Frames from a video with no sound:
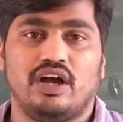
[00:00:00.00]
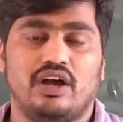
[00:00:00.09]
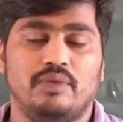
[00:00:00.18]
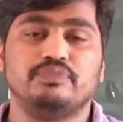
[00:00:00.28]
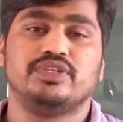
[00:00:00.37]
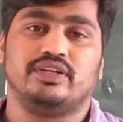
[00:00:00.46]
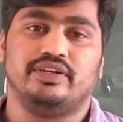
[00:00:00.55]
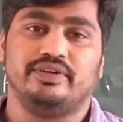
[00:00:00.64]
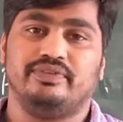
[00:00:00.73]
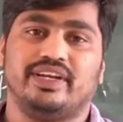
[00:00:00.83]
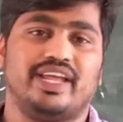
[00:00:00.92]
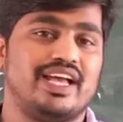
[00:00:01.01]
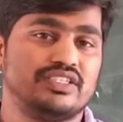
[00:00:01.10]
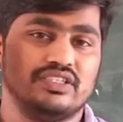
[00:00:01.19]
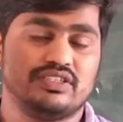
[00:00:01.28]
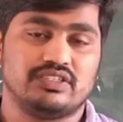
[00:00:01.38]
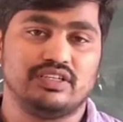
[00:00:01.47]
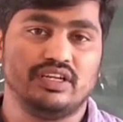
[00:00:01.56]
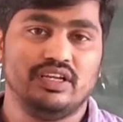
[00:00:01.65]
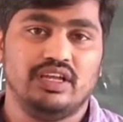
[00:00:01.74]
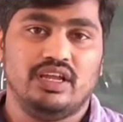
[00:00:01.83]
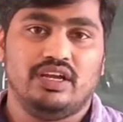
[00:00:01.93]
observed when gas is
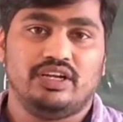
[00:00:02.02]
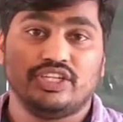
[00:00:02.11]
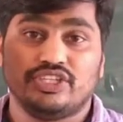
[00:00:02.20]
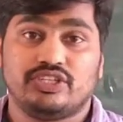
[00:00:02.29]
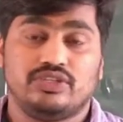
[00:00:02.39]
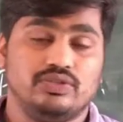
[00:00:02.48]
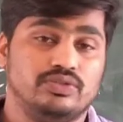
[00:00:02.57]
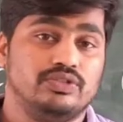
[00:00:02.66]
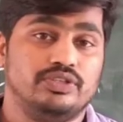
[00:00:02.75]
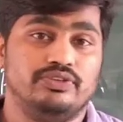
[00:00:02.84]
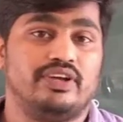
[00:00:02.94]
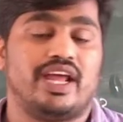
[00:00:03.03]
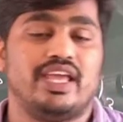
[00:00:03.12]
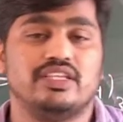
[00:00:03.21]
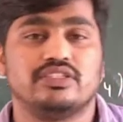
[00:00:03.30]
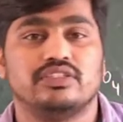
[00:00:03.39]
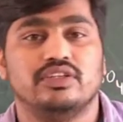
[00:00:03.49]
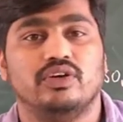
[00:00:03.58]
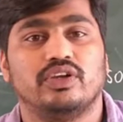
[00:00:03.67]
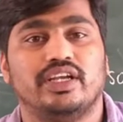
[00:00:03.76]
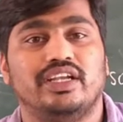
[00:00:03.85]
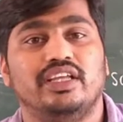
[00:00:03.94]
touched to your eyes,
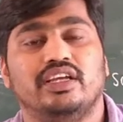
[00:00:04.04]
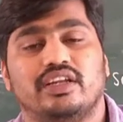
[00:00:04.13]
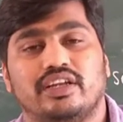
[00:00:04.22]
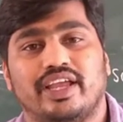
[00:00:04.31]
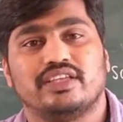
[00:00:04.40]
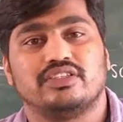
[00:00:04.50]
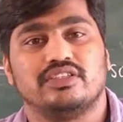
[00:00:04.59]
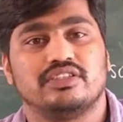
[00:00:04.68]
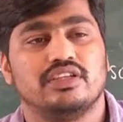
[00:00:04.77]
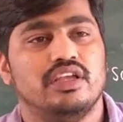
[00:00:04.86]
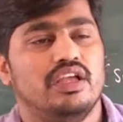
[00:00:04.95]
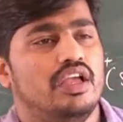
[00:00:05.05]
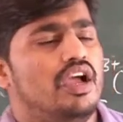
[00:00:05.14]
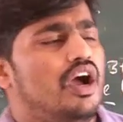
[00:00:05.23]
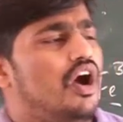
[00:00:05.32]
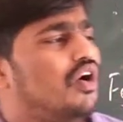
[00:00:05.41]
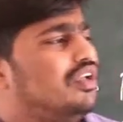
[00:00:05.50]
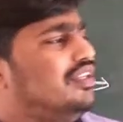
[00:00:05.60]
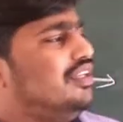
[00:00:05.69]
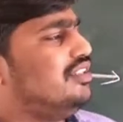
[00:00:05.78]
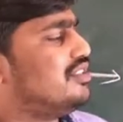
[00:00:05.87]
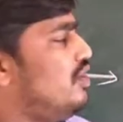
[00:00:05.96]
okay, tear gases. Okay,
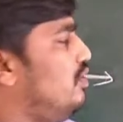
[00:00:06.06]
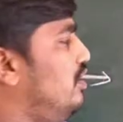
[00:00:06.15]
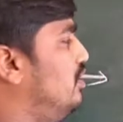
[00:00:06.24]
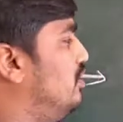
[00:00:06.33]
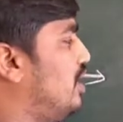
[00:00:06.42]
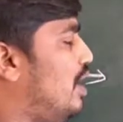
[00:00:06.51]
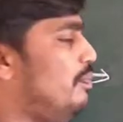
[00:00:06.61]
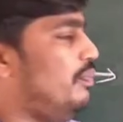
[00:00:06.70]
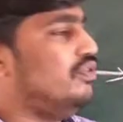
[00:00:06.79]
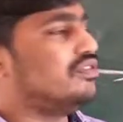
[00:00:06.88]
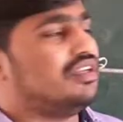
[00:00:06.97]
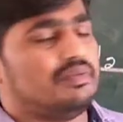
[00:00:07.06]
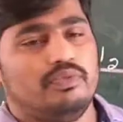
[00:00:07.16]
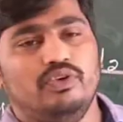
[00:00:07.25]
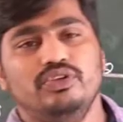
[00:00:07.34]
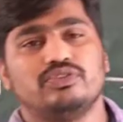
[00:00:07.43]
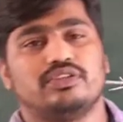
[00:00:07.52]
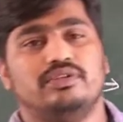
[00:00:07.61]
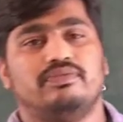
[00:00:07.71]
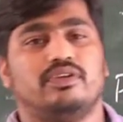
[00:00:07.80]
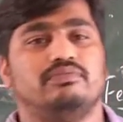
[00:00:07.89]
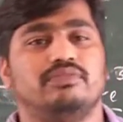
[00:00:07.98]
there are several compounds are produced
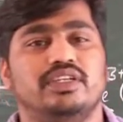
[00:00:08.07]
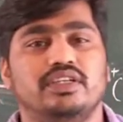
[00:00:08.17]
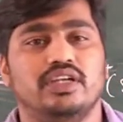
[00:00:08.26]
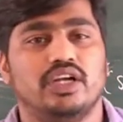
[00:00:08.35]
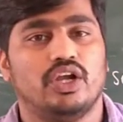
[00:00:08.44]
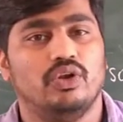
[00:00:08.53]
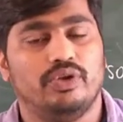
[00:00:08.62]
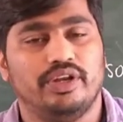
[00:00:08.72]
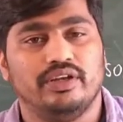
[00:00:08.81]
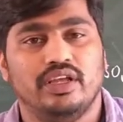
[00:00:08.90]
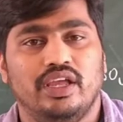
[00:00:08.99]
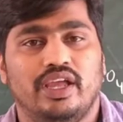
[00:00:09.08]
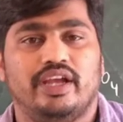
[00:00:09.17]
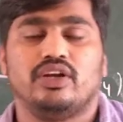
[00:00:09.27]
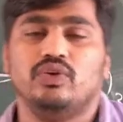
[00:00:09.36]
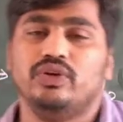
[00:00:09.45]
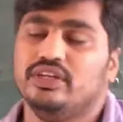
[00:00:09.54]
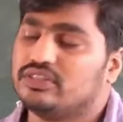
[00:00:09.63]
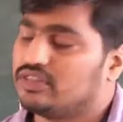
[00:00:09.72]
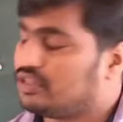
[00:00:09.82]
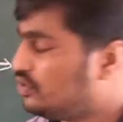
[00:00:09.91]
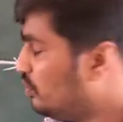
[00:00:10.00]
from the chlorine, and chlorine
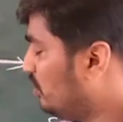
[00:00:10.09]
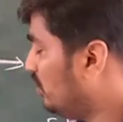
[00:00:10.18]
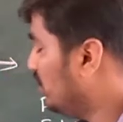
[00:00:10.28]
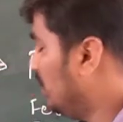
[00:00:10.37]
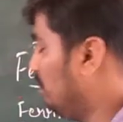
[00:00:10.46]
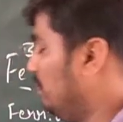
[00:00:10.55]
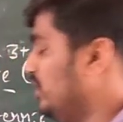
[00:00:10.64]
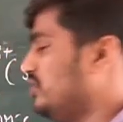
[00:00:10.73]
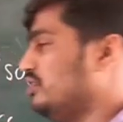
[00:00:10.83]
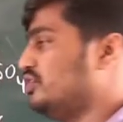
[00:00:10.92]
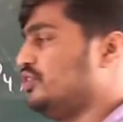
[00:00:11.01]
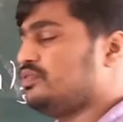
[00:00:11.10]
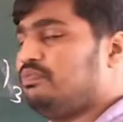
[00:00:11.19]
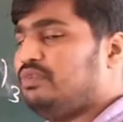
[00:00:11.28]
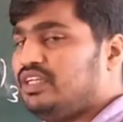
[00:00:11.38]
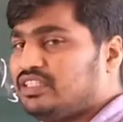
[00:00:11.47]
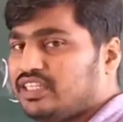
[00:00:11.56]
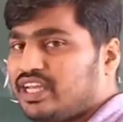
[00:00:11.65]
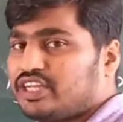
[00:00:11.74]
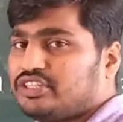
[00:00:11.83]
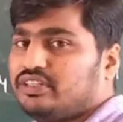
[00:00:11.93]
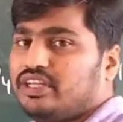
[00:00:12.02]
is the good bleach, shows bleaching
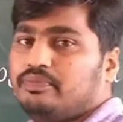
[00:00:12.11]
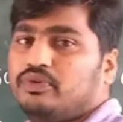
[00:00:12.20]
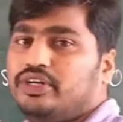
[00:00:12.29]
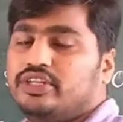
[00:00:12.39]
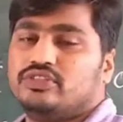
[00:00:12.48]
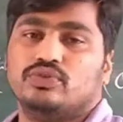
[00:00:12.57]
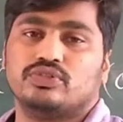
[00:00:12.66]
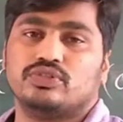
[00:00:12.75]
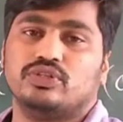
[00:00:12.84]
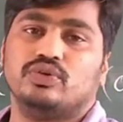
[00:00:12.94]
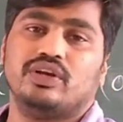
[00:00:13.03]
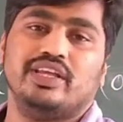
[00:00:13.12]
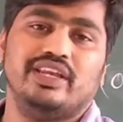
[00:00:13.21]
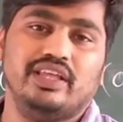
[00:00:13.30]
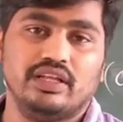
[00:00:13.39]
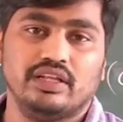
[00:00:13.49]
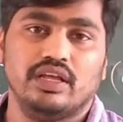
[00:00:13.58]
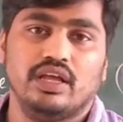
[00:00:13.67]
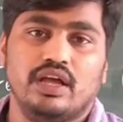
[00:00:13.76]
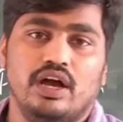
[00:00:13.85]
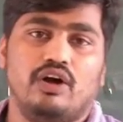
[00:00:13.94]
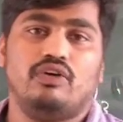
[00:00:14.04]
action, therefore it is used to cleaning
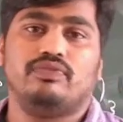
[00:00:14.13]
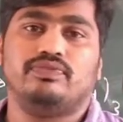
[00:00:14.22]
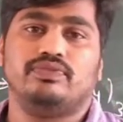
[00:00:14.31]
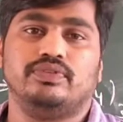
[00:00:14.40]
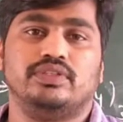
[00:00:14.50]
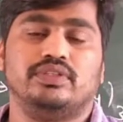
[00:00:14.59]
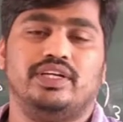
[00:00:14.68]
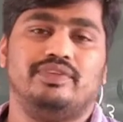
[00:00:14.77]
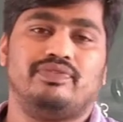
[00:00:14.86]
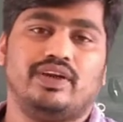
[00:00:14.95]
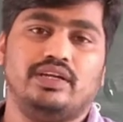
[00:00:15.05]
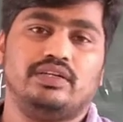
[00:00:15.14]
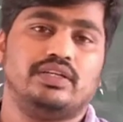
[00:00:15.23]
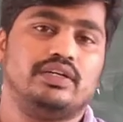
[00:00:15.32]
of different